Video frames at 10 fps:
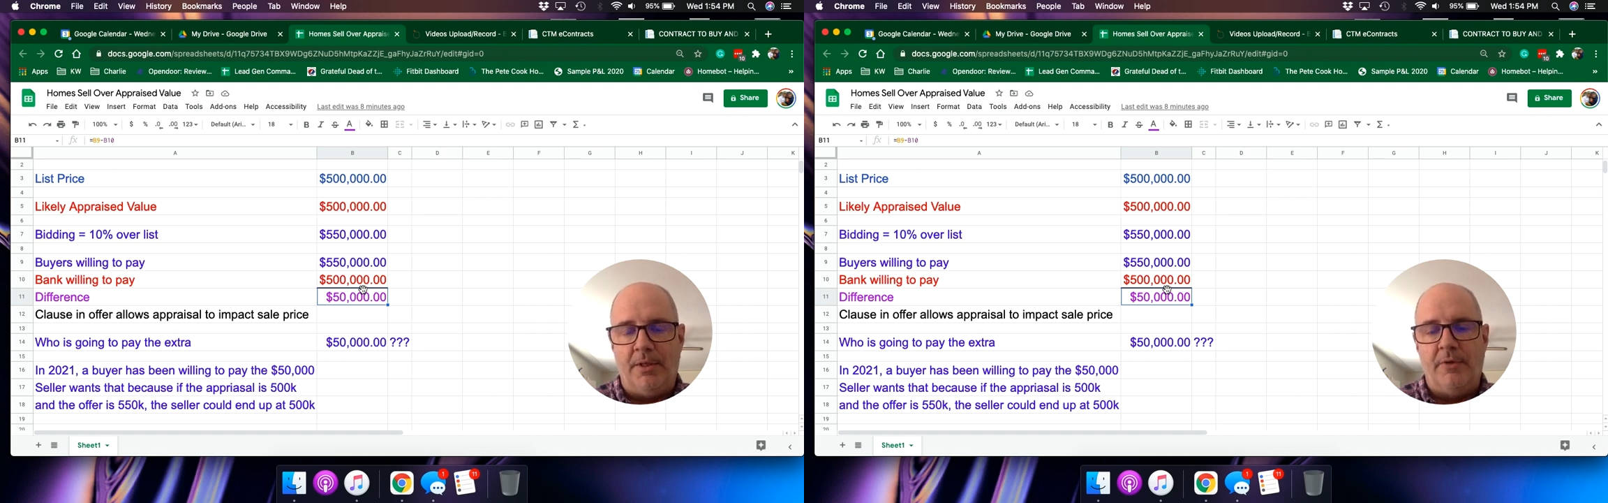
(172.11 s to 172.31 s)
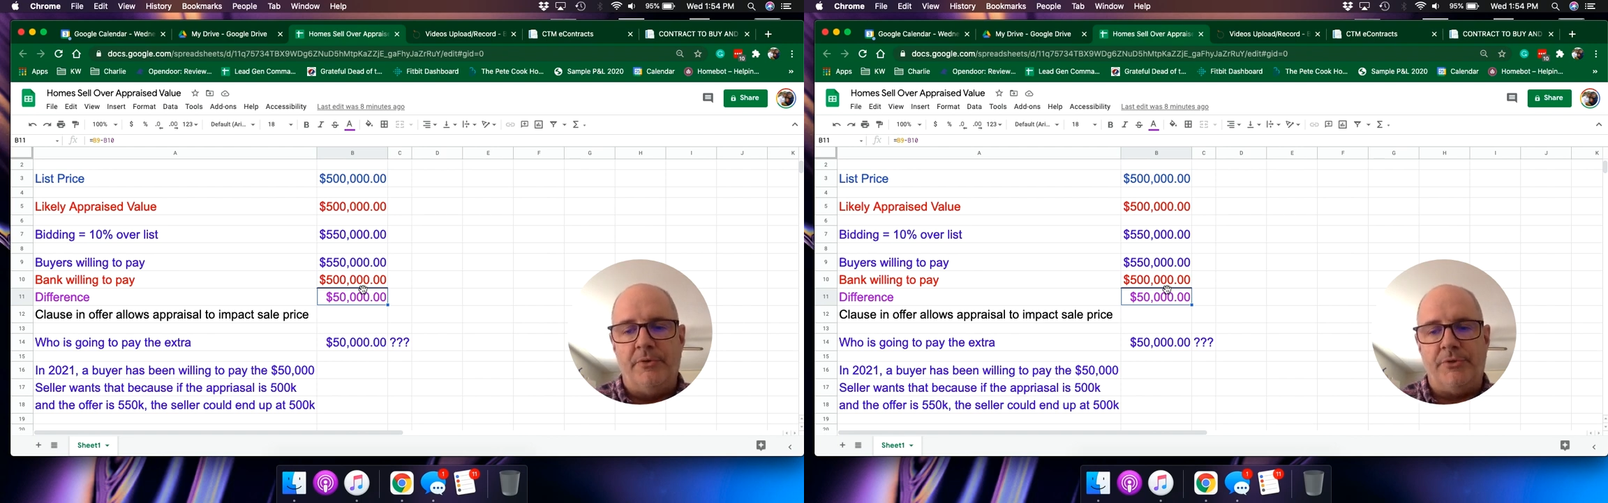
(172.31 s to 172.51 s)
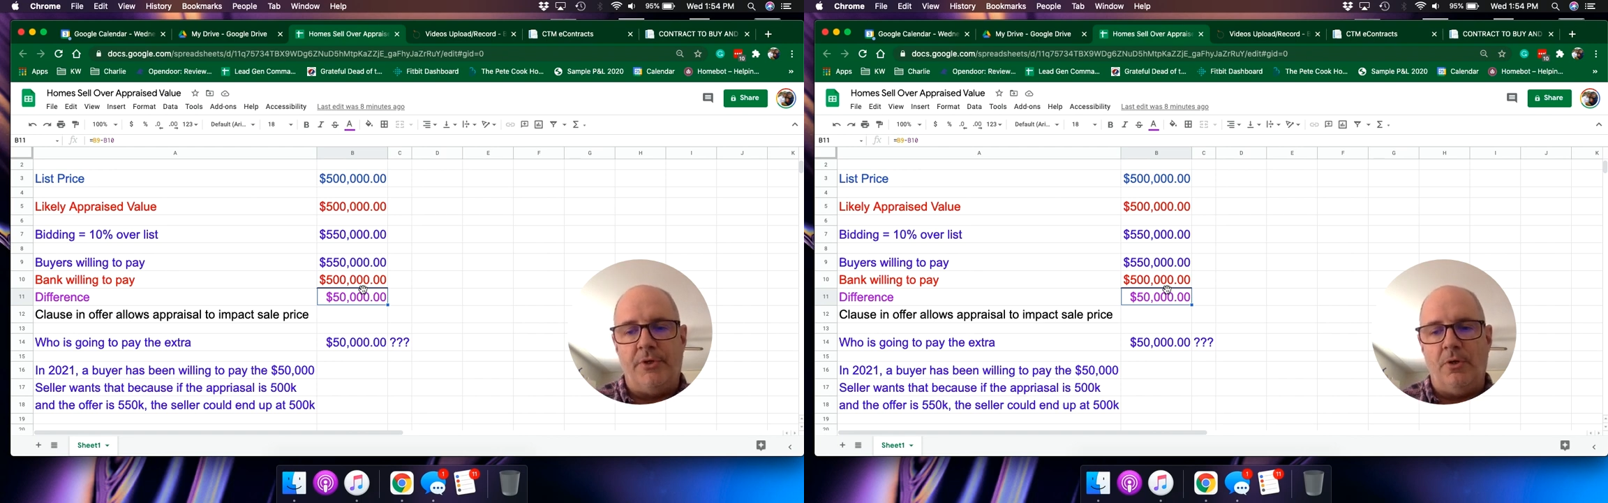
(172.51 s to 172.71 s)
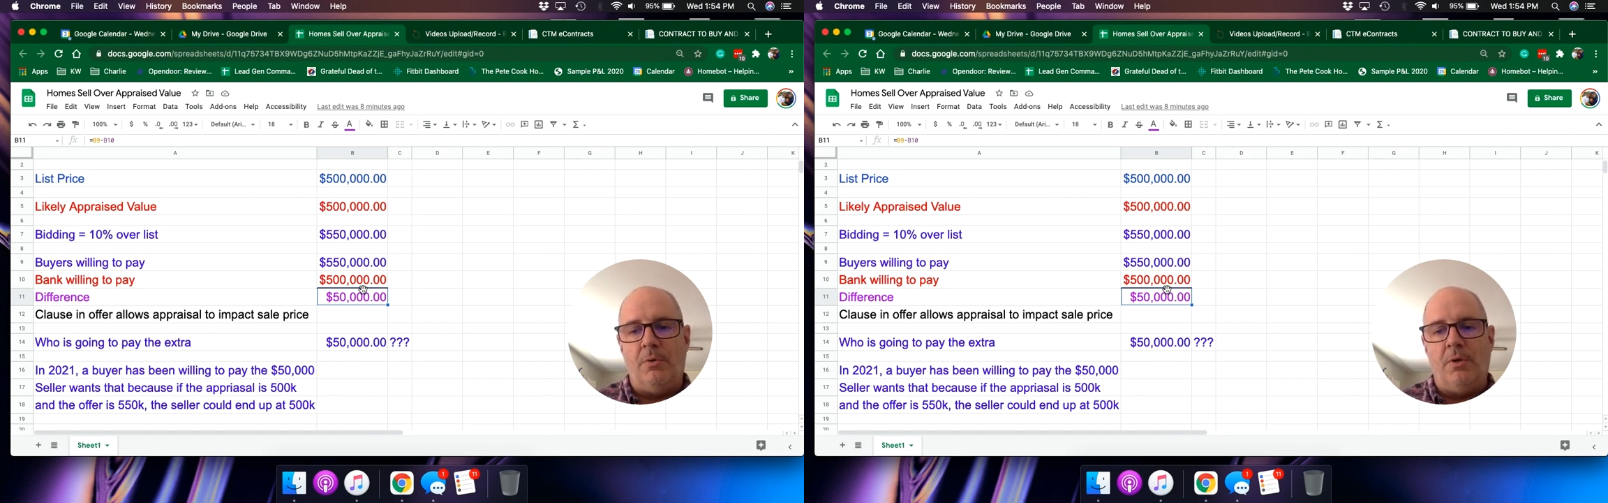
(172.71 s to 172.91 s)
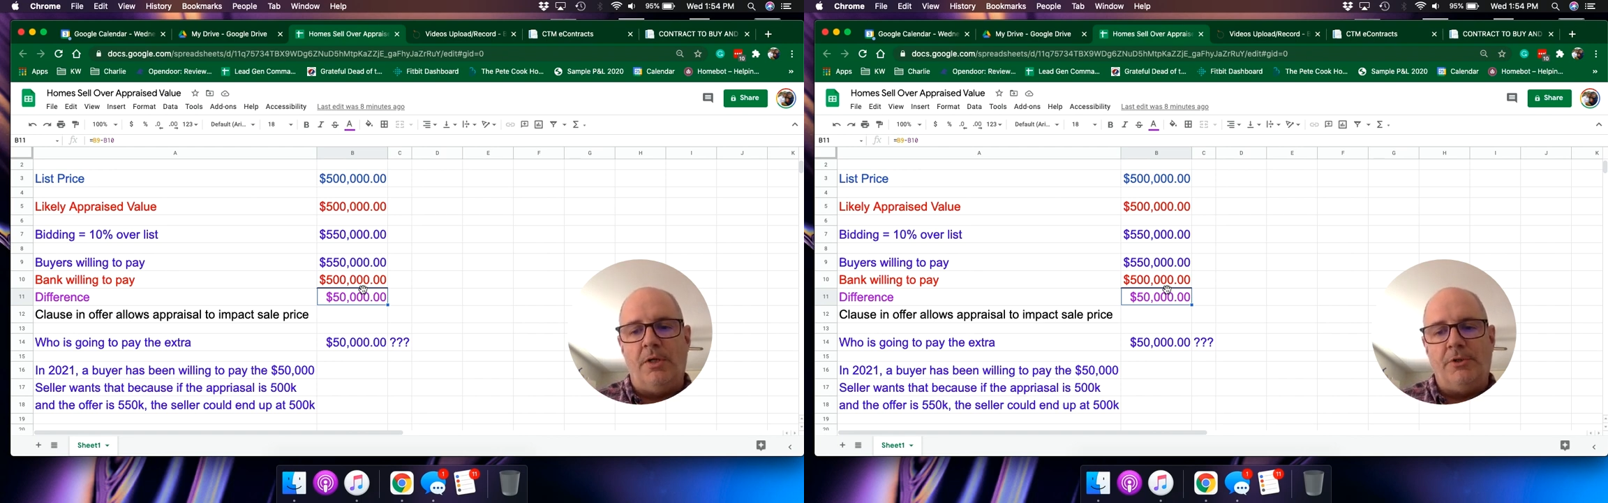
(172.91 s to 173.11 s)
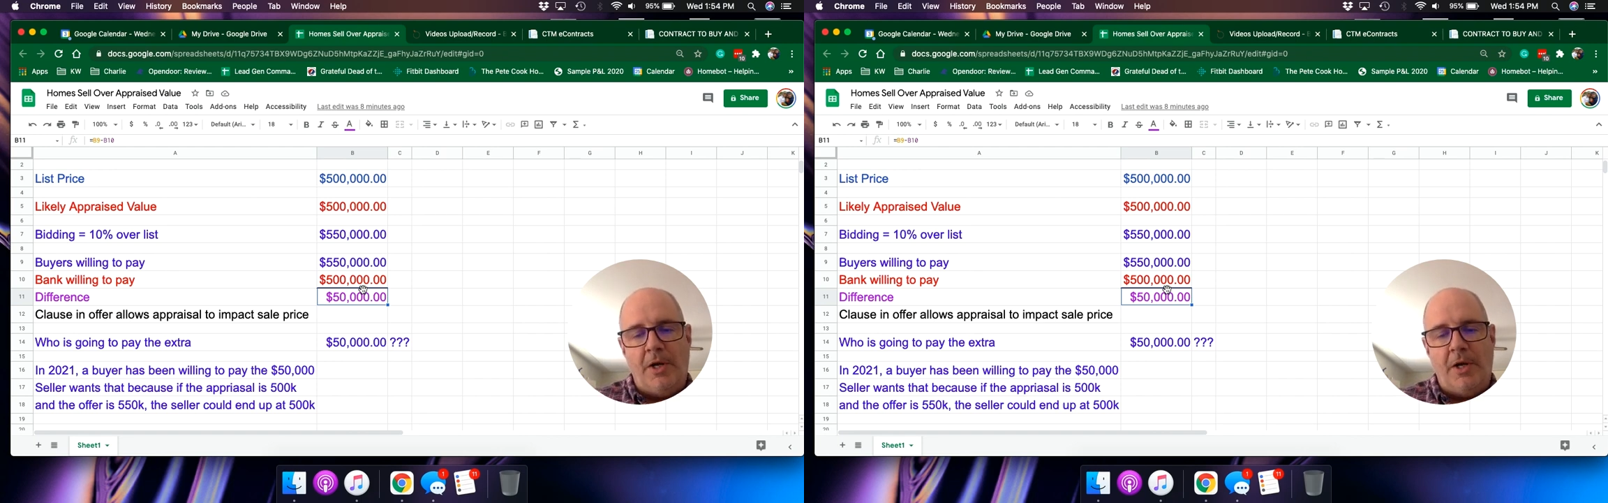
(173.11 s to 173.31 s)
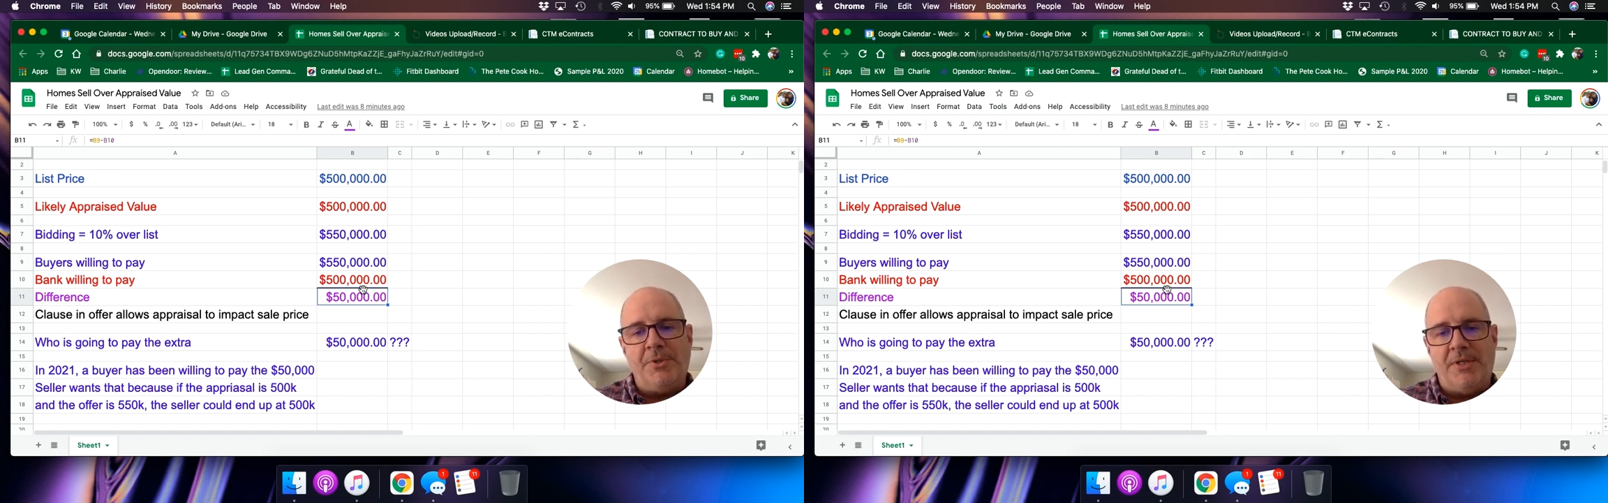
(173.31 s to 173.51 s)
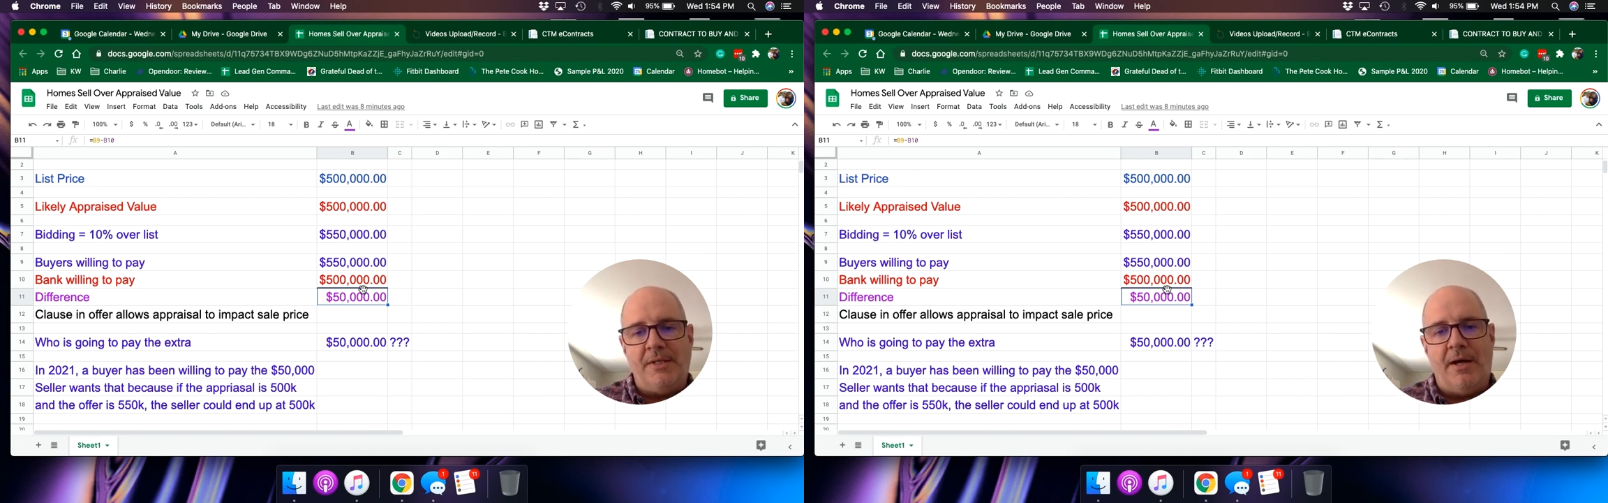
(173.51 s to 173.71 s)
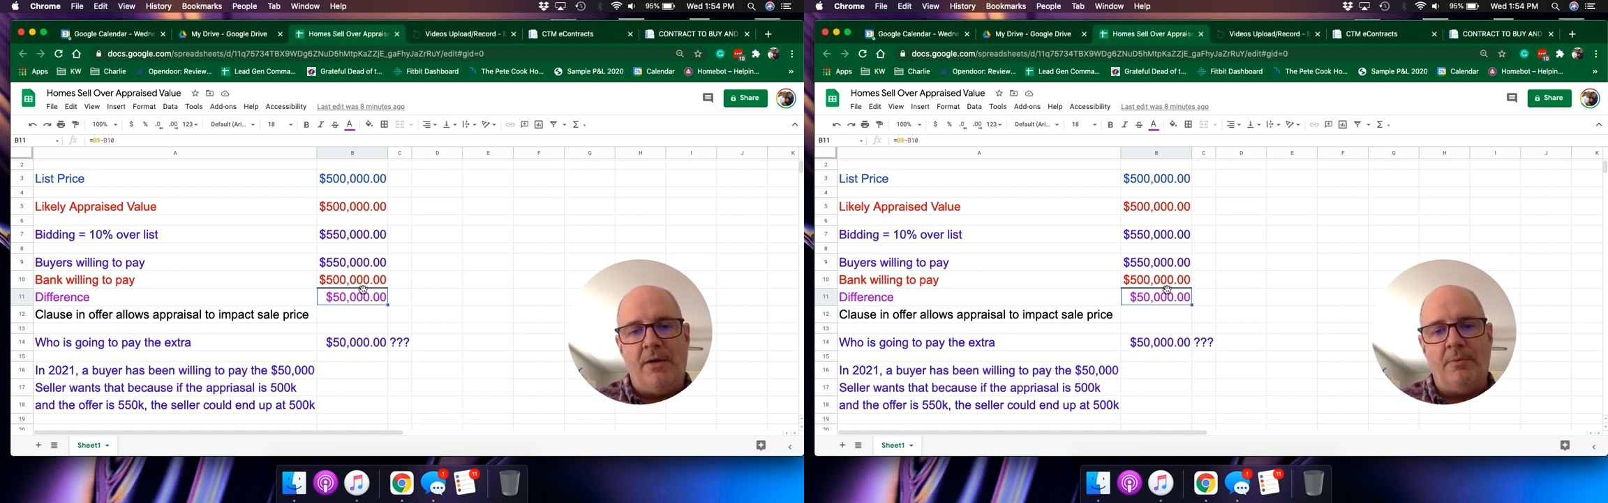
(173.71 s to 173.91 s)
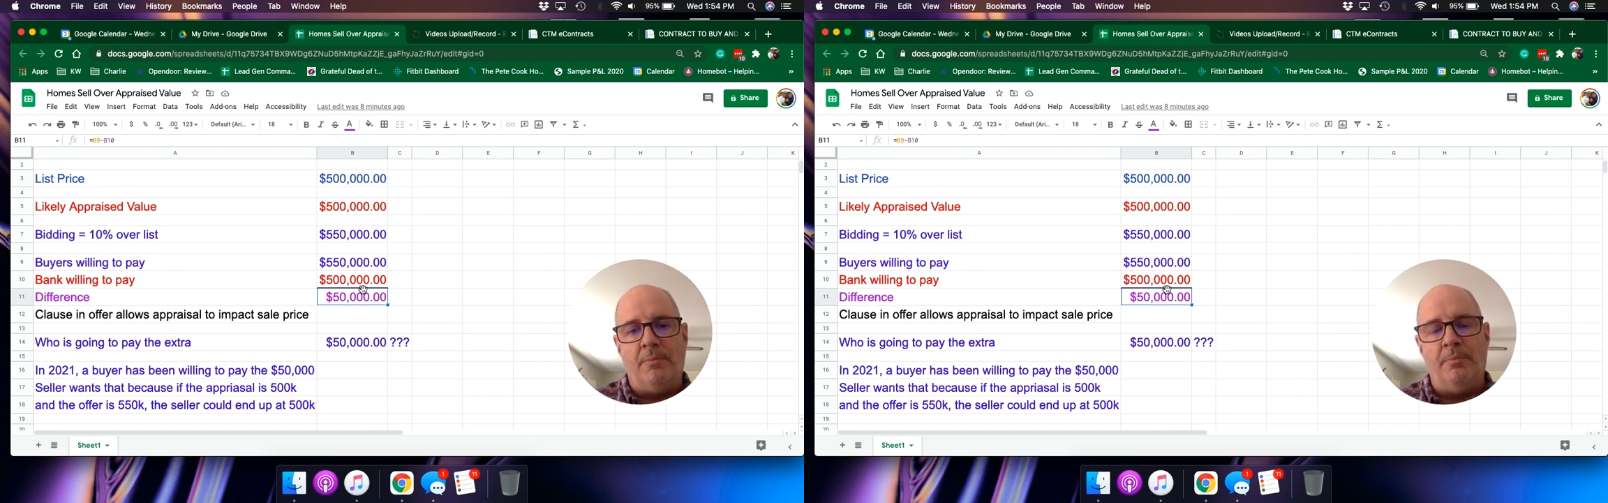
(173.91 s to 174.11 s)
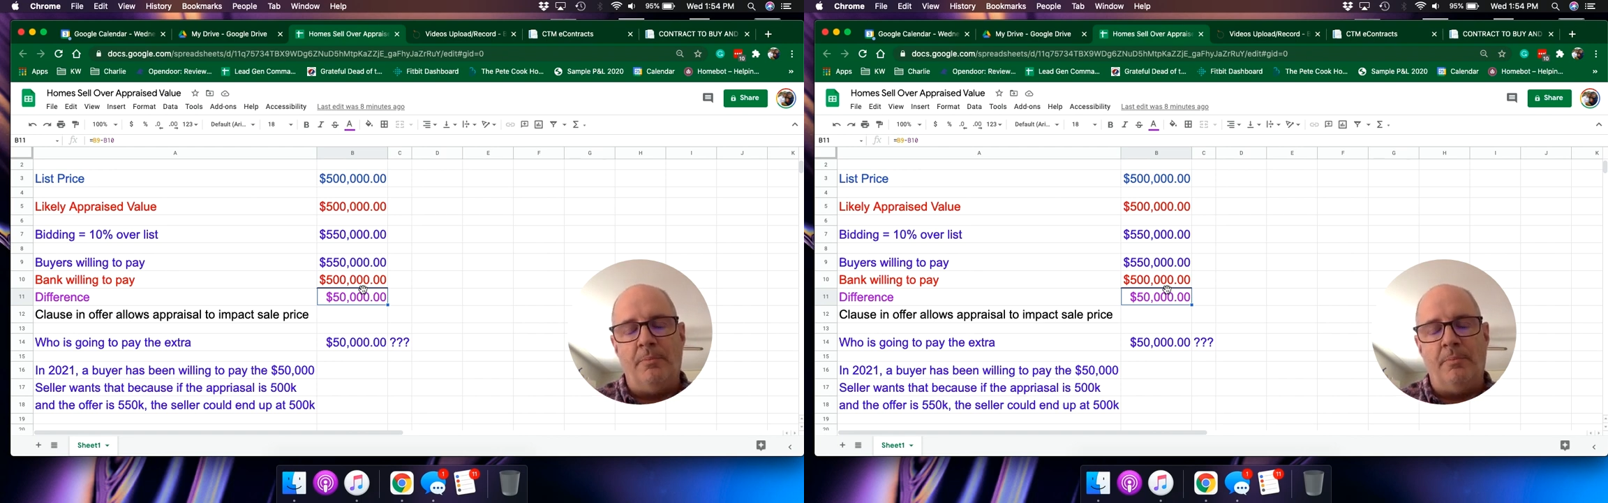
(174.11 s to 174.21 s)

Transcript: So a 20% down